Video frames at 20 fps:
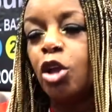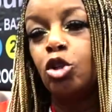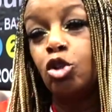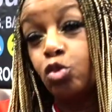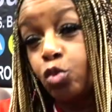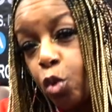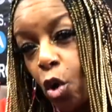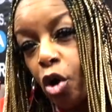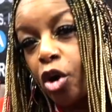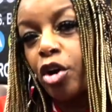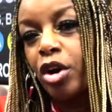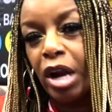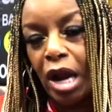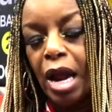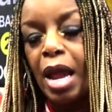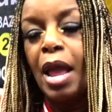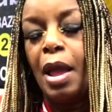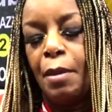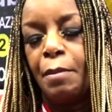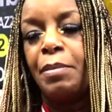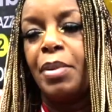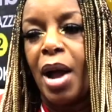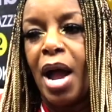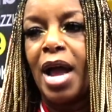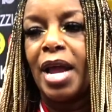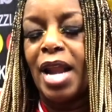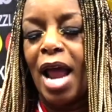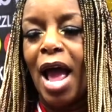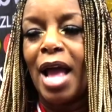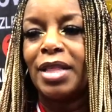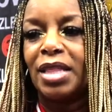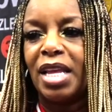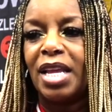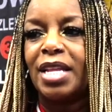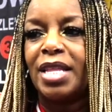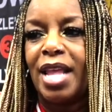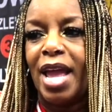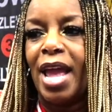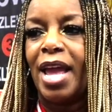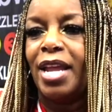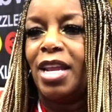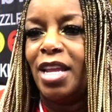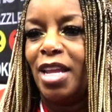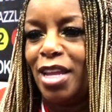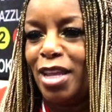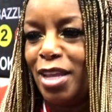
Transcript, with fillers: it's work, but I think that,